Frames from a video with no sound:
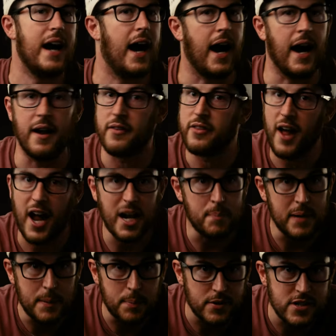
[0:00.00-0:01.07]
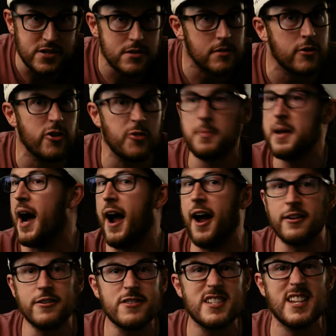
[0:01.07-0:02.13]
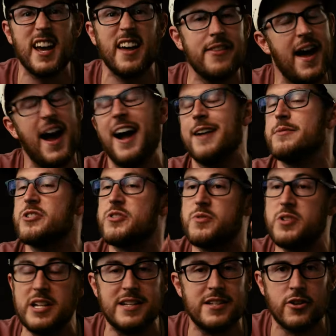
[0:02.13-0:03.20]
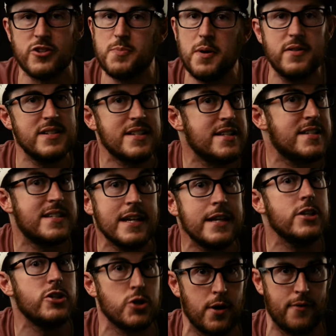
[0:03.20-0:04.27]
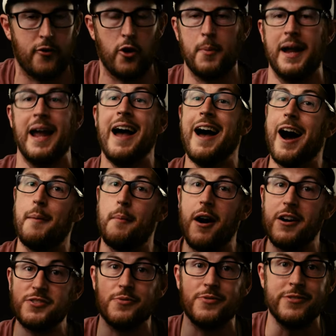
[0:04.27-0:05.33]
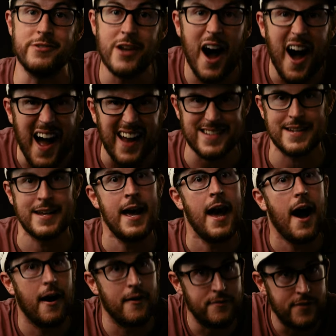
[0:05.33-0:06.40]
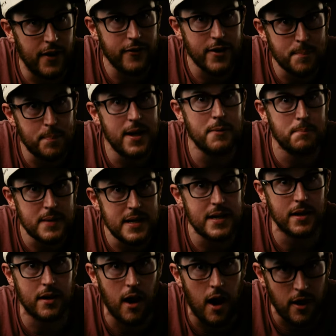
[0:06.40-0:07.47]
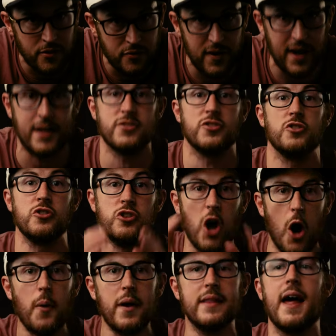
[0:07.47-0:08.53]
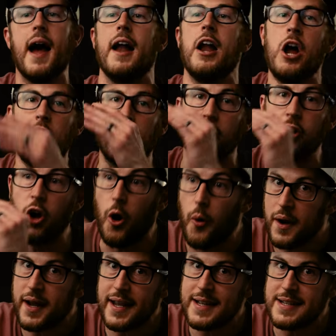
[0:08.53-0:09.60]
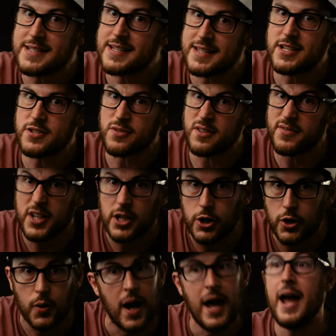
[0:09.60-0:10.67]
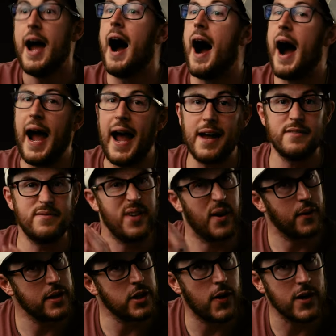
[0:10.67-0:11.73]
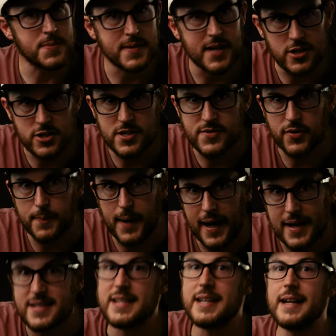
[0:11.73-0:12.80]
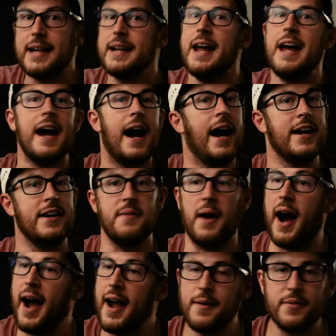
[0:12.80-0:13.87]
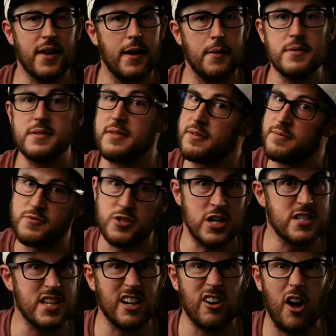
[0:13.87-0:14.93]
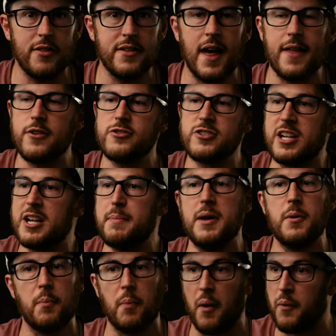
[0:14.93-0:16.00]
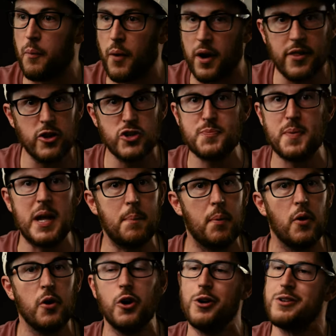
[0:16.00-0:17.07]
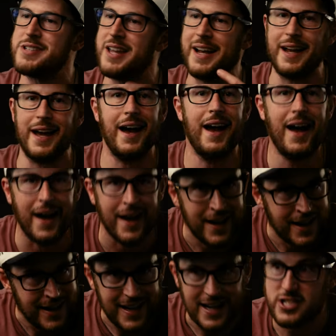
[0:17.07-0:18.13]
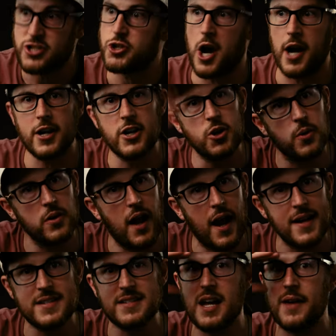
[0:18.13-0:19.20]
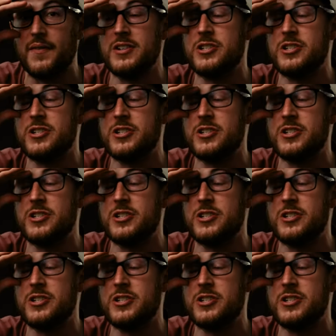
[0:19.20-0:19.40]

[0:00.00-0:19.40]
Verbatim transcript: A lot of people disagree with me. I understand that. Those movies just didn't do it for me. I'm also not a very big Mia Goth fan. So knowing that, going into this review, I had very low expectations for MaXXXine. I thought I was, just like all the others, going to be one of those people who is like, it's trying to do a lot of stuff.